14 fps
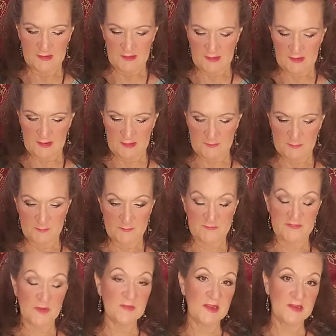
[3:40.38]
uh,
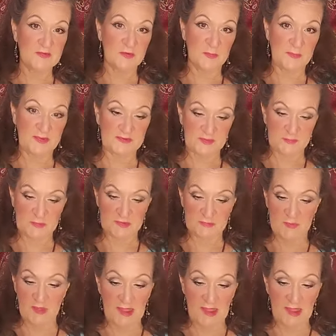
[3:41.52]
foundational business principle.